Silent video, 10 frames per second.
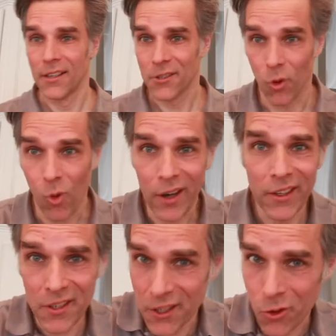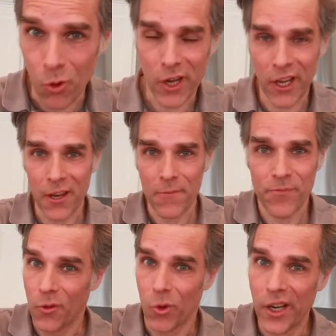So while this is cooking,
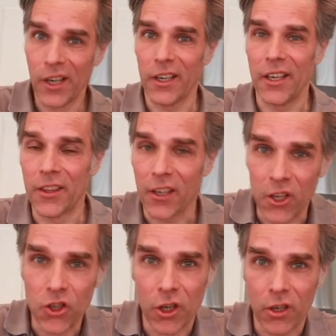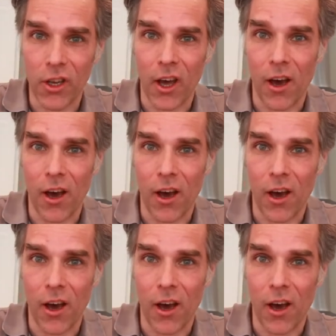we're in the kitchen